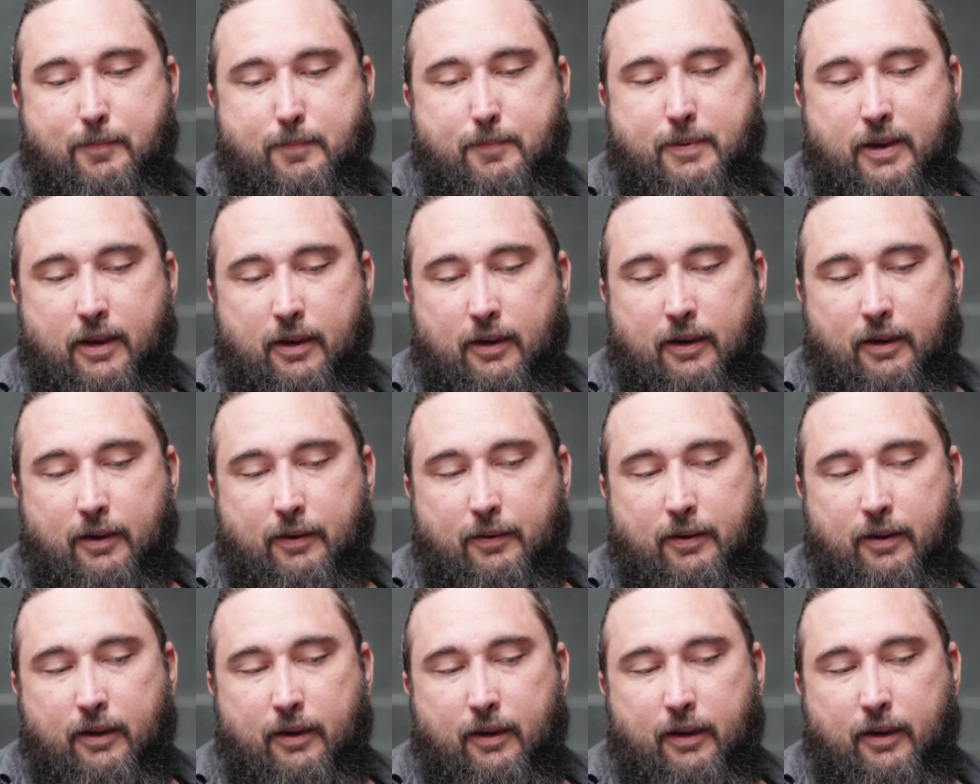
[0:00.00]
be a
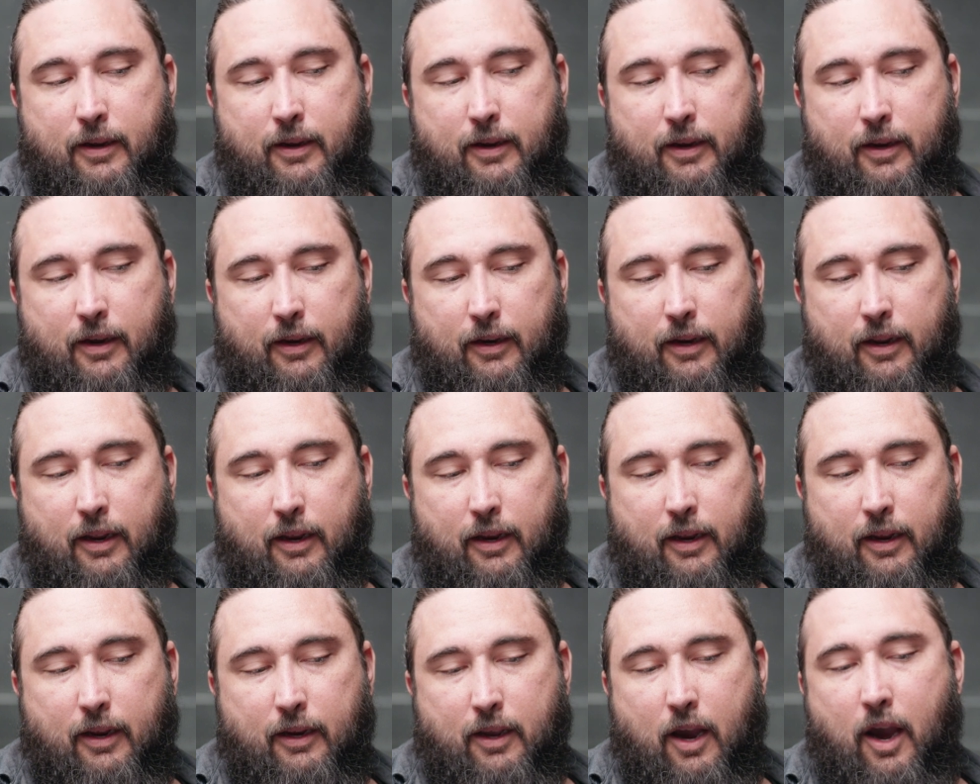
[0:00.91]

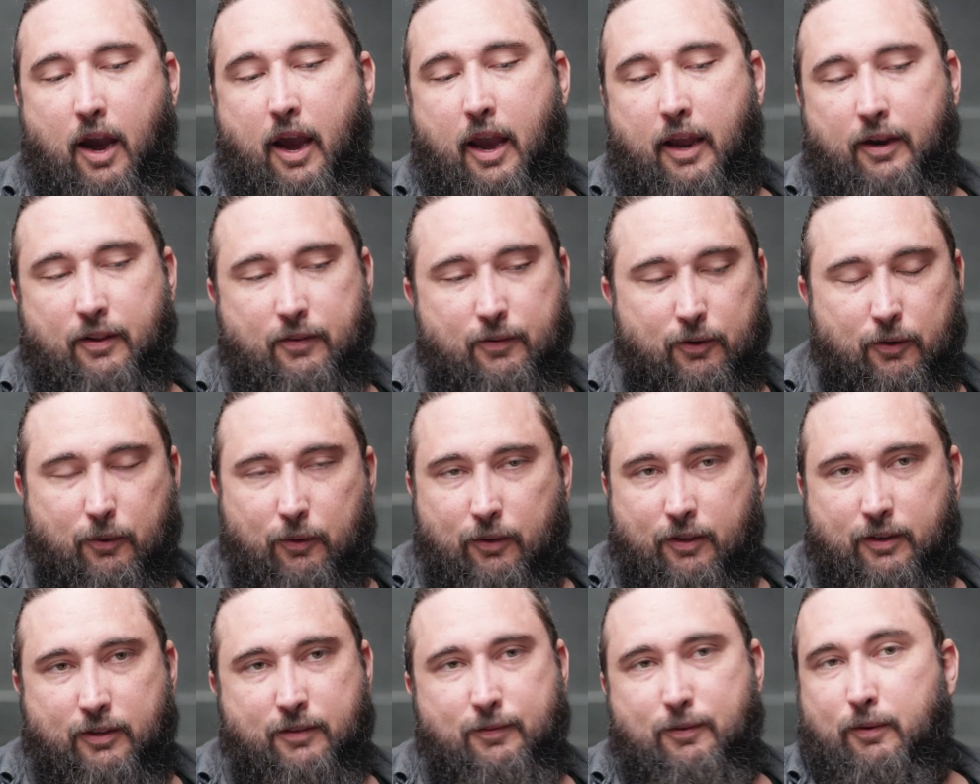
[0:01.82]
guide through all
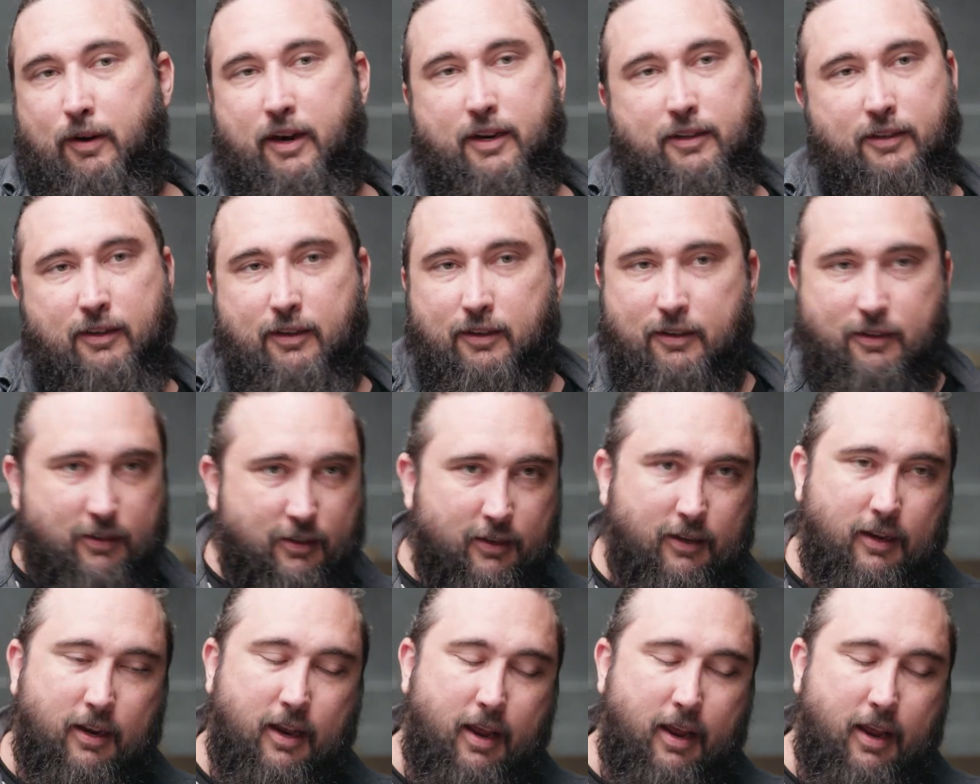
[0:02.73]
this craziness.